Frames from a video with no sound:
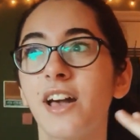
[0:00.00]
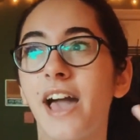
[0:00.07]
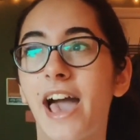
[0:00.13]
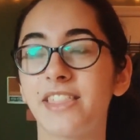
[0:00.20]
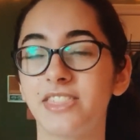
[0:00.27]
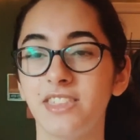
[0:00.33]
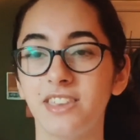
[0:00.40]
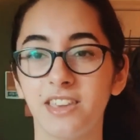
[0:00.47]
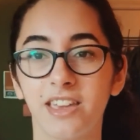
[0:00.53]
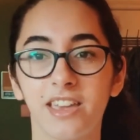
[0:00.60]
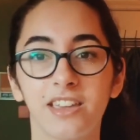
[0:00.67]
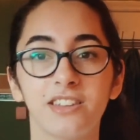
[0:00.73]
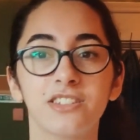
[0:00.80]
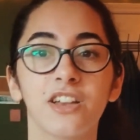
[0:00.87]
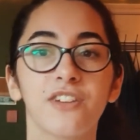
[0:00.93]
at the
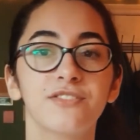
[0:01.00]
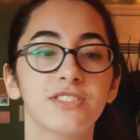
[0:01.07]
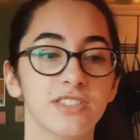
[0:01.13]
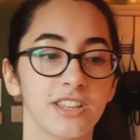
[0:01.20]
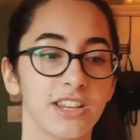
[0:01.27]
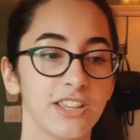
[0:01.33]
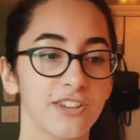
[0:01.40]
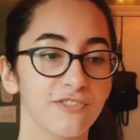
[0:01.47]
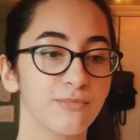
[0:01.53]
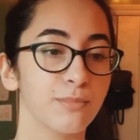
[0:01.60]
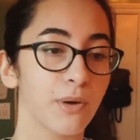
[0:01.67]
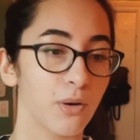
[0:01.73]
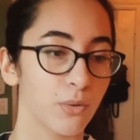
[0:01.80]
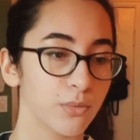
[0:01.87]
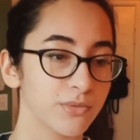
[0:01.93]
end of City of
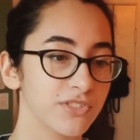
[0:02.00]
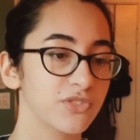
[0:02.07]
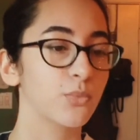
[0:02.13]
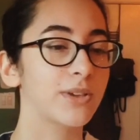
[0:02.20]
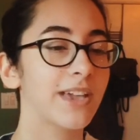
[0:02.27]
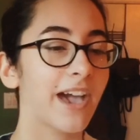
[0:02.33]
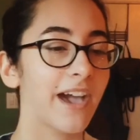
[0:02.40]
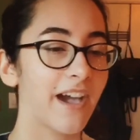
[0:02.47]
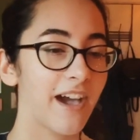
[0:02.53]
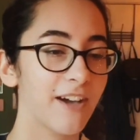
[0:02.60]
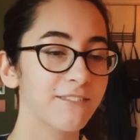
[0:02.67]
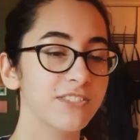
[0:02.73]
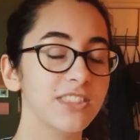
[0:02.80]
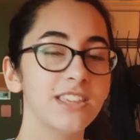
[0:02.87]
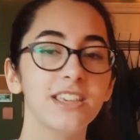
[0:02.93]
Bones, we
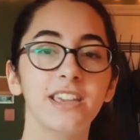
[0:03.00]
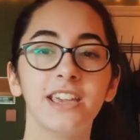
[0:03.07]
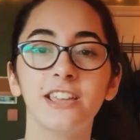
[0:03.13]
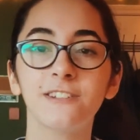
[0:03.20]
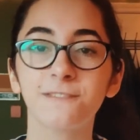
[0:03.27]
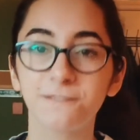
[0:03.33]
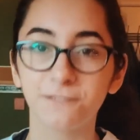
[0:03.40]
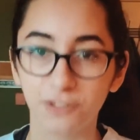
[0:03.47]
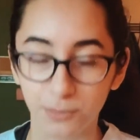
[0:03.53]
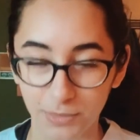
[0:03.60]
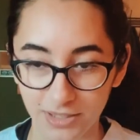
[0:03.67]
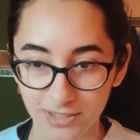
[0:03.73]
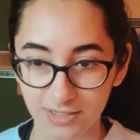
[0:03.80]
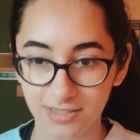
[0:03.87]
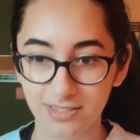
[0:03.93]
have the
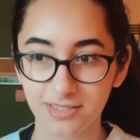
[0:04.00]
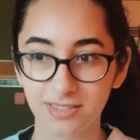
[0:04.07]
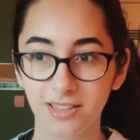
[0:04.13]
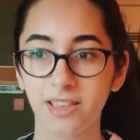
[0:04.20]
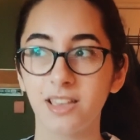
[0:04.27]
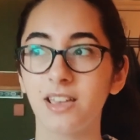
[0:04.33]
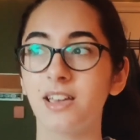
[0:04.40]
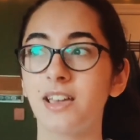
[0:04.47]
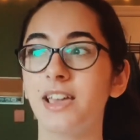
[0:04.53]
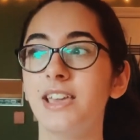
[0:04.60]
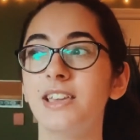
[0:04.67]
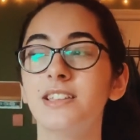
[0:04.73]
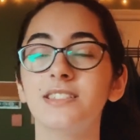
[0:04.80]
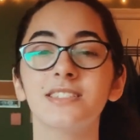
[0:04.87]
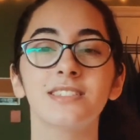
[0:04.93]
infamous
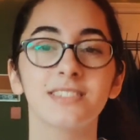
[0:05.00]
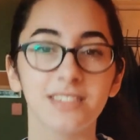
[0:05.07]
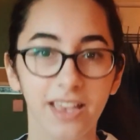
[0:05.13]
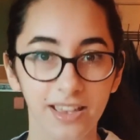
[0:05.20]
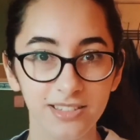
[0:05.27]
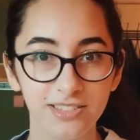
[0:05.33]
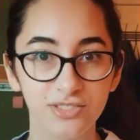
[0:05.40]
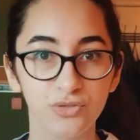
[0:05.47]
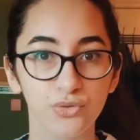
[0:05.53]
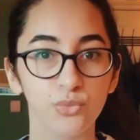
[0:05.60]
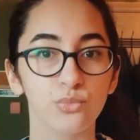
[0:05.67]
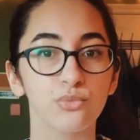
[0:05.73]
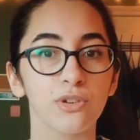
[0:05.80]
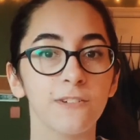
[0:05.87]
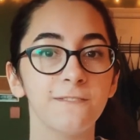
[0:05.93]
incest
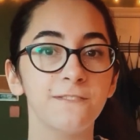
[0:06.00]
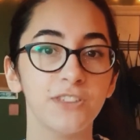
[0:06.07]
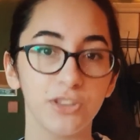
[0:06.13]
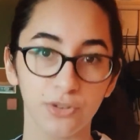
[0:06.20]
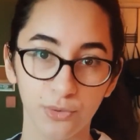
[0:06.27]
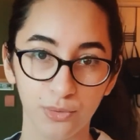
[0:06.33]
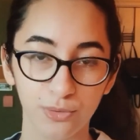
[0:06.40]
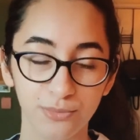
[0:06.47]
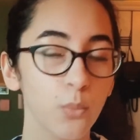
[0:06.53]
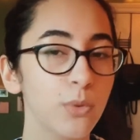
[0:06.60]
reveal.